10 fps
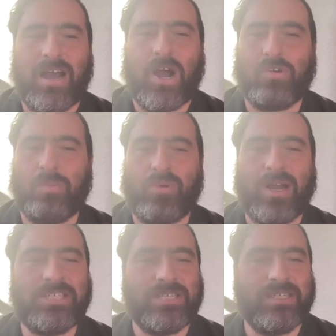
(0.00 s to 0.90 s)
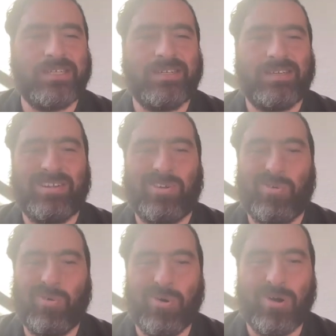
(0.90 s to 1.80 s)
a repression,
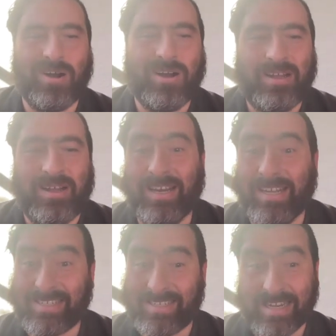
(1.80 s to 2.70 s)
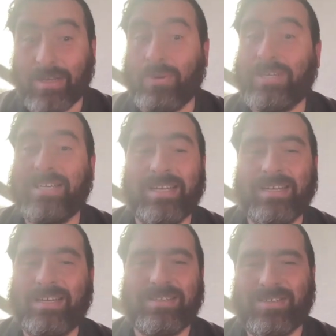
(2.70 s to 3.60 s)
or an
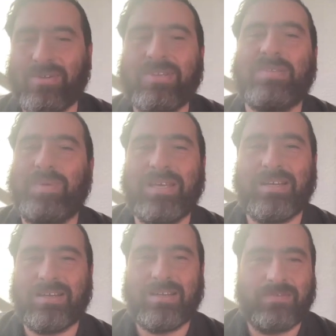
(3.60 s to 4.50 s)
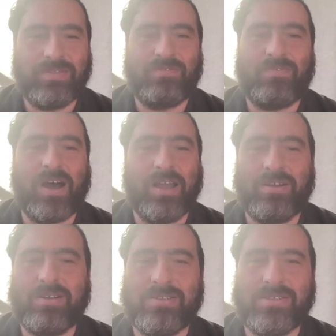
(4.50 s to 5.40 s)
extinguishing, so to speak, of the
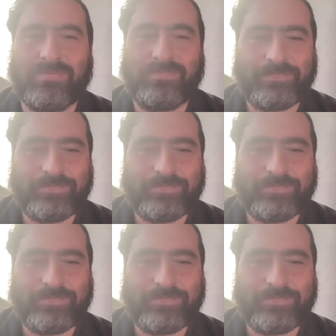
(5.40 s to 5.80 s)
fires.